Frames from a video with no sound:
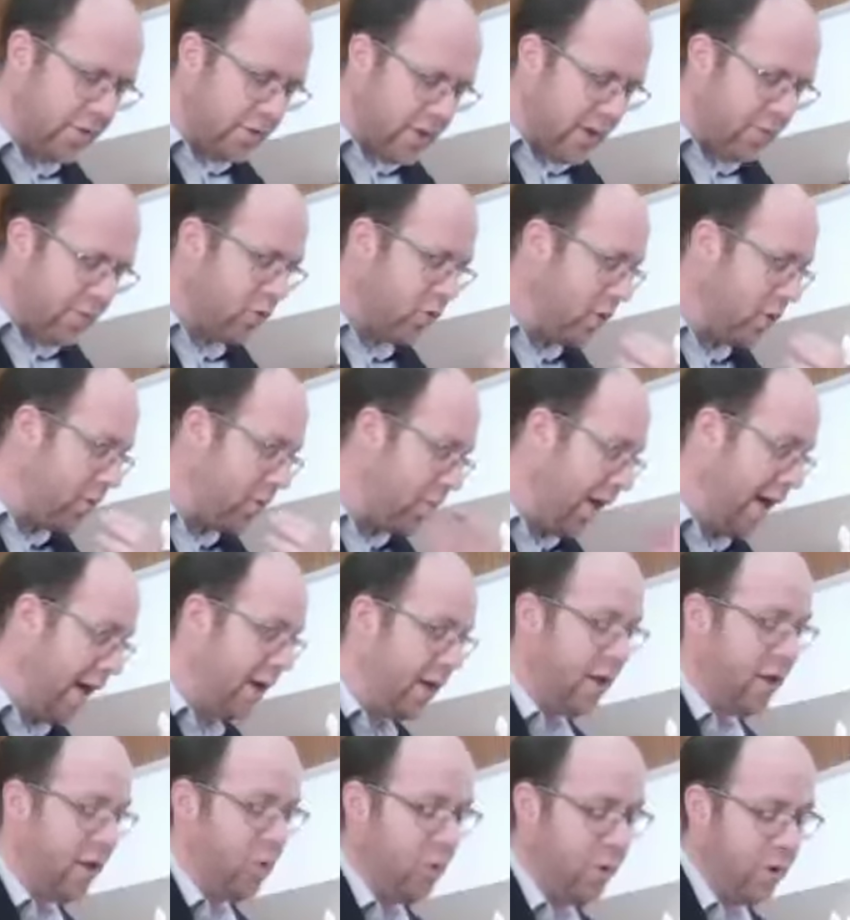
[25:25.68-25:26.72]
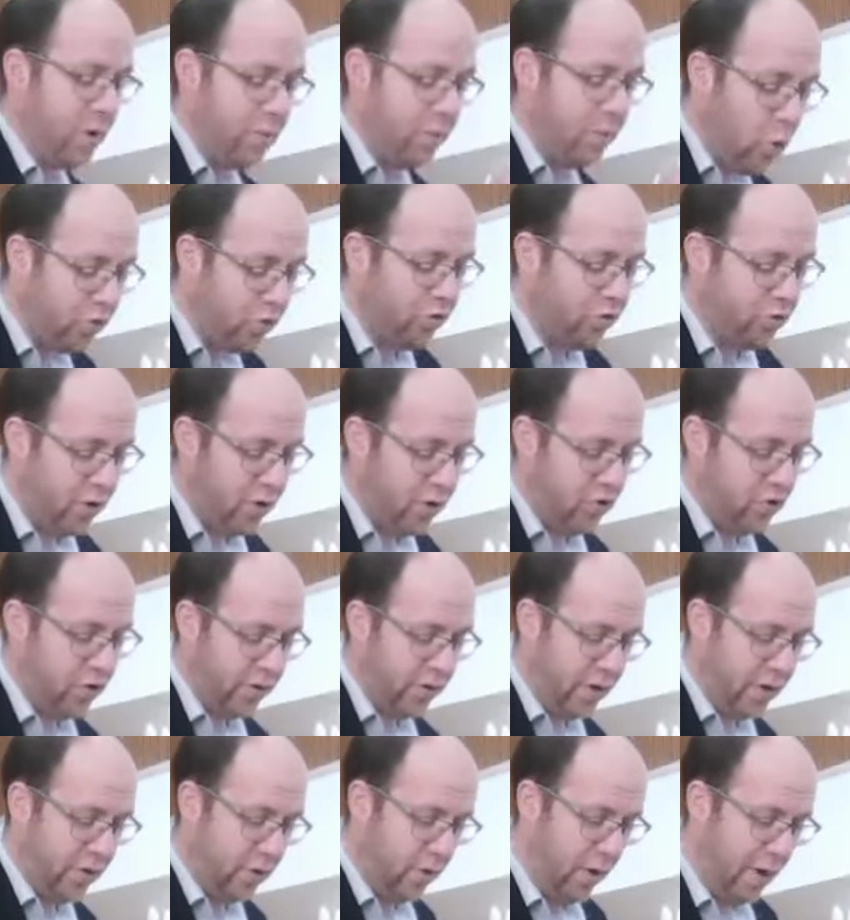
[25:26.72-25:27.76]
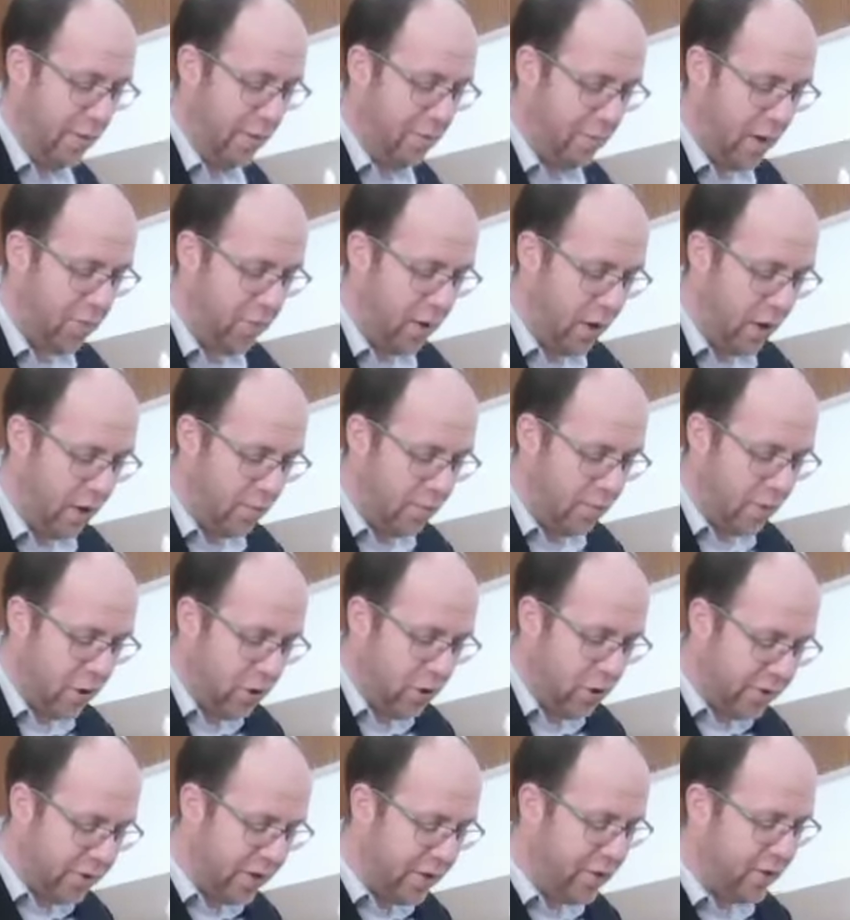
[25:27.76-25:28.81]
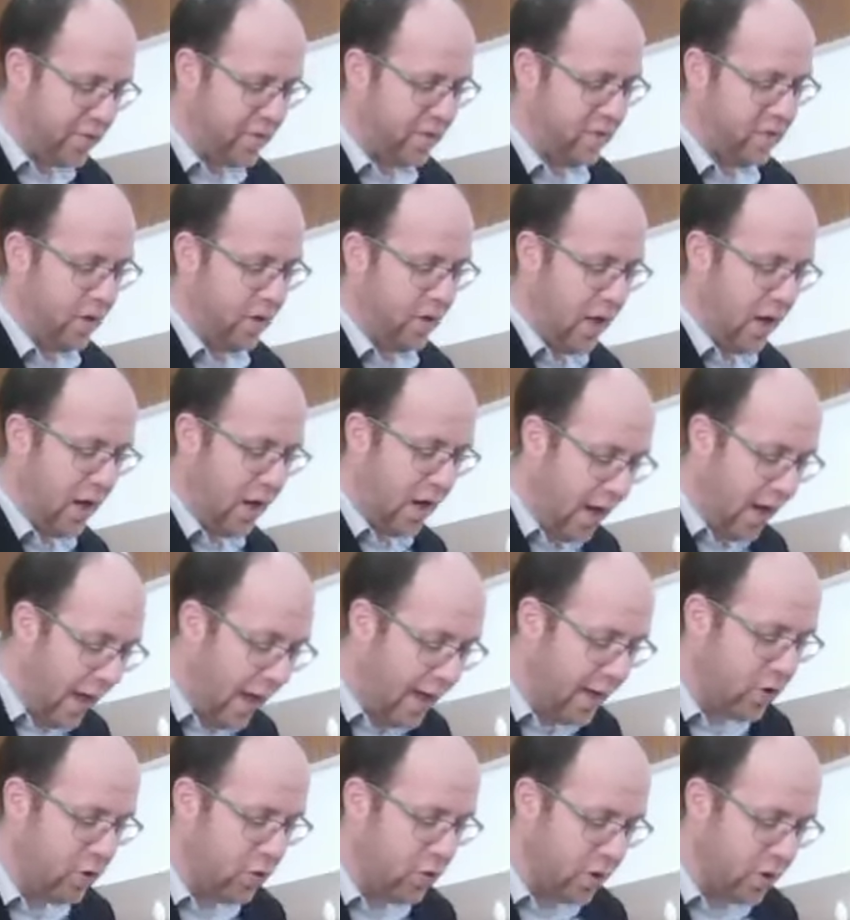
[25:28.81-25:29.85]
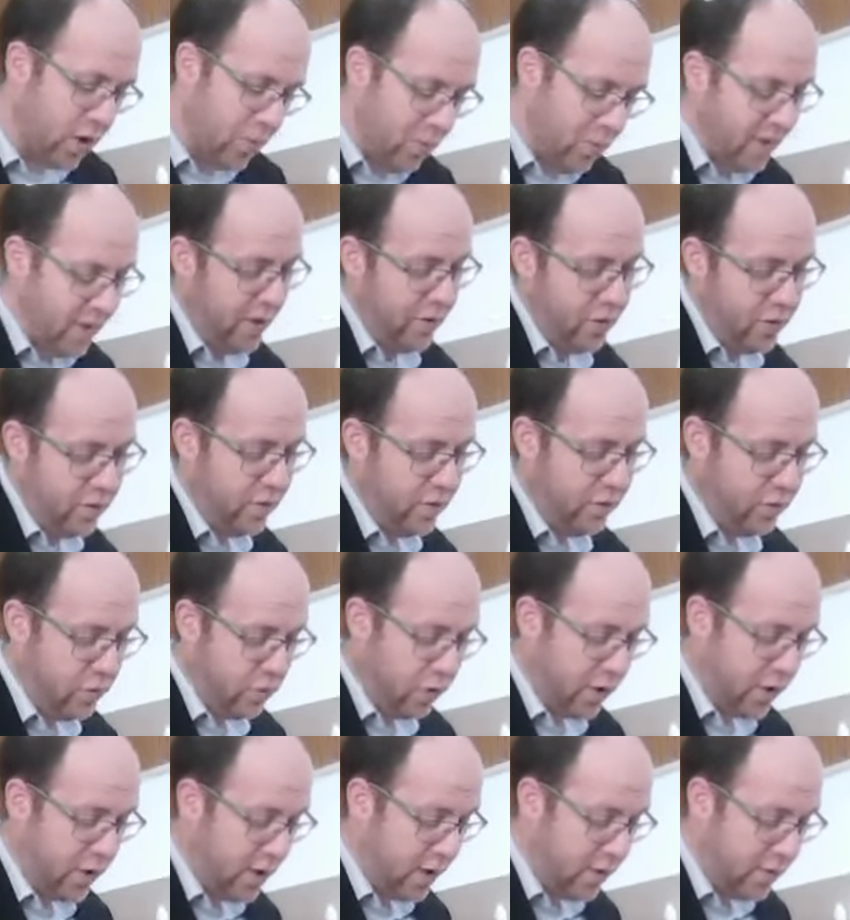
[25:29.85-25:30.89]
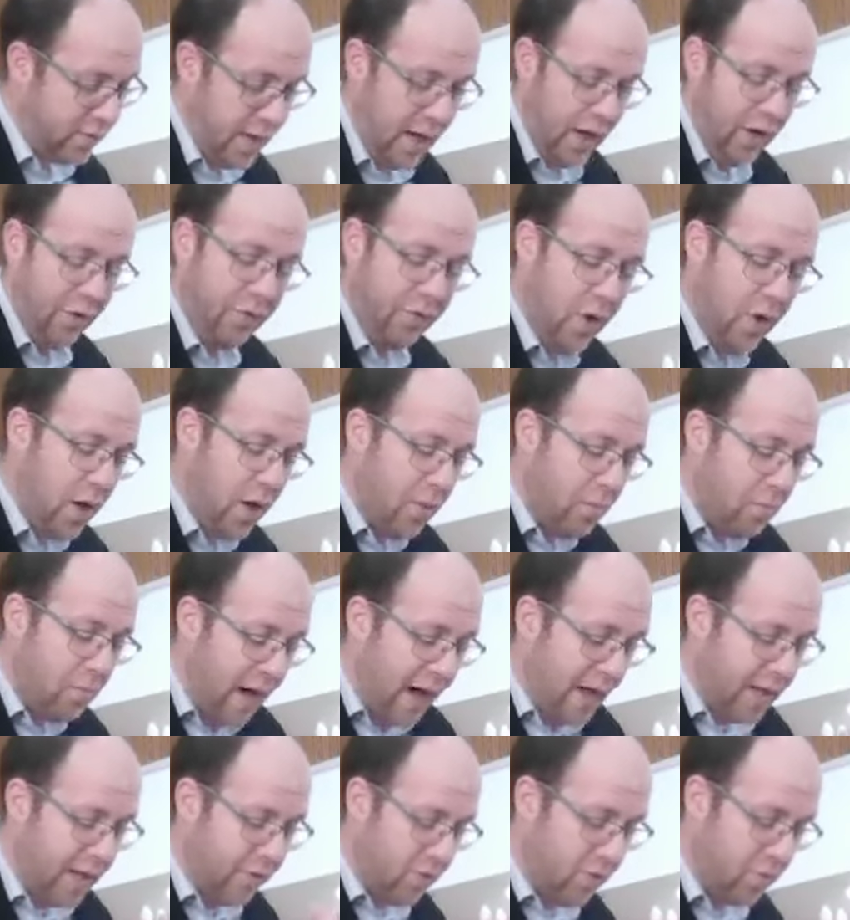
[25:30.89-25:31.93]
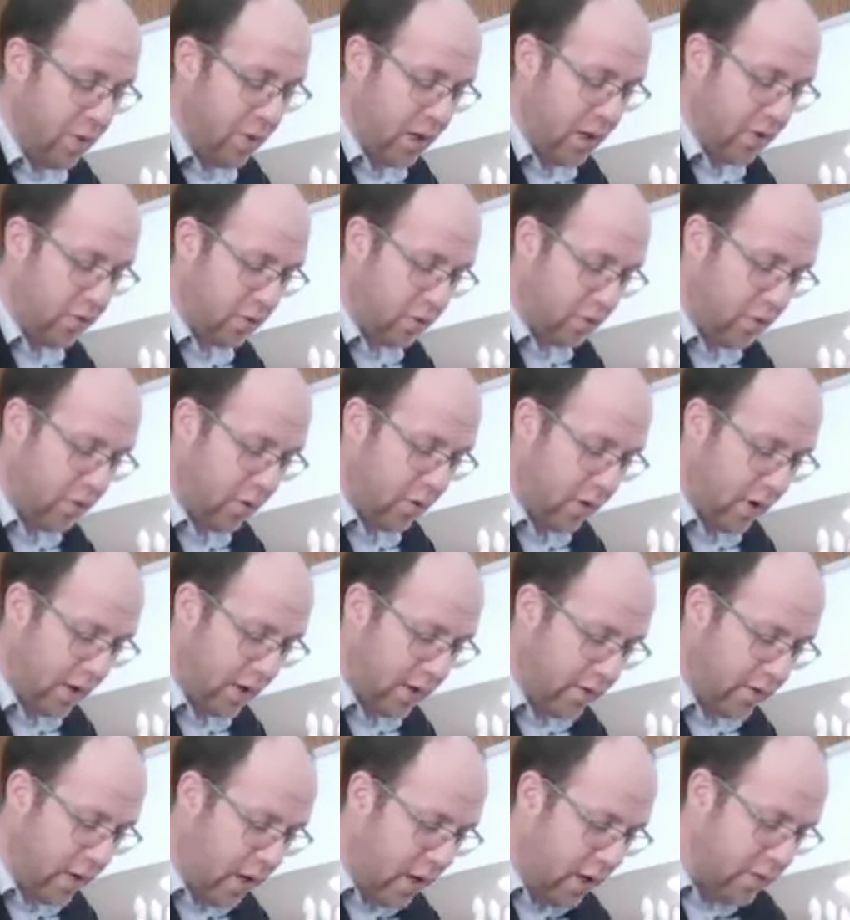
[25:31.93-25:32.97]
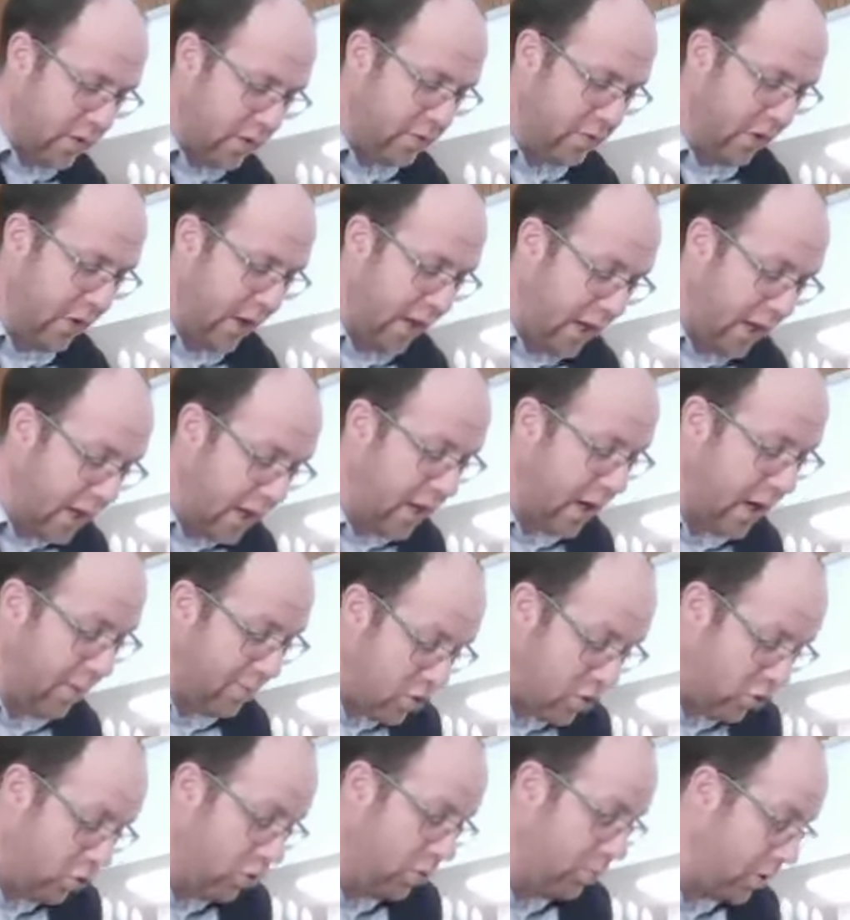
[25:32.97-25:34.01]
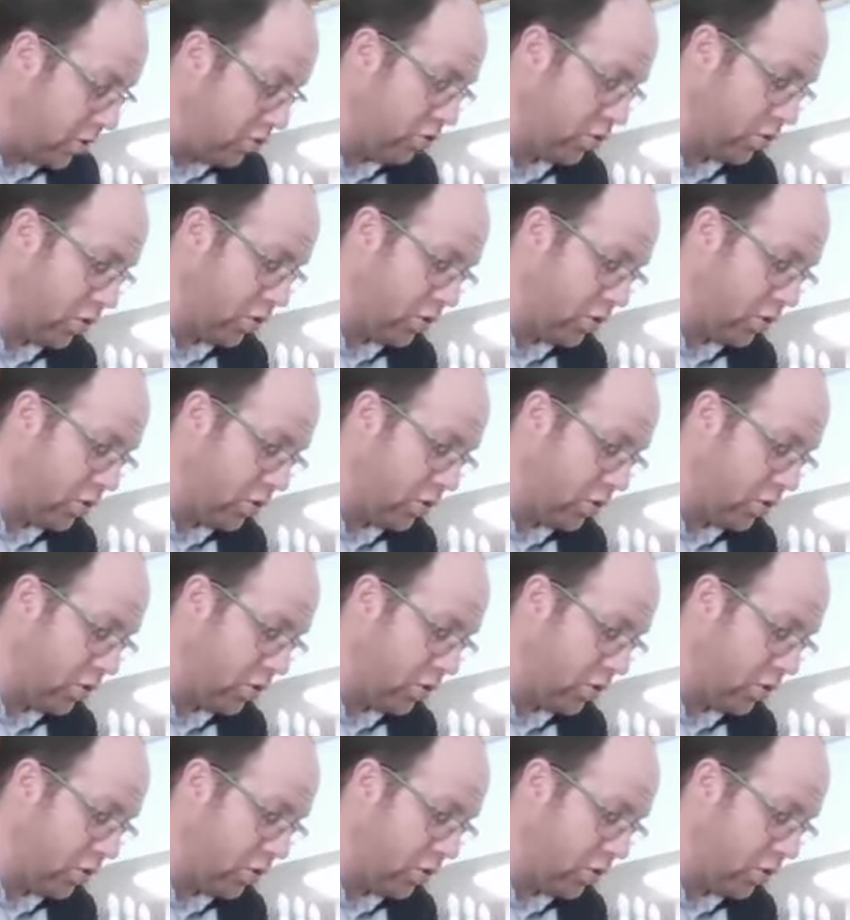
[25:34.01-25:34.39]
seems to imply a little bit more stringent than the Rambam. I mean, not that this is like cooking, but that this is cooking itself, might even be an esod d'oraita. It says ve'ika mishum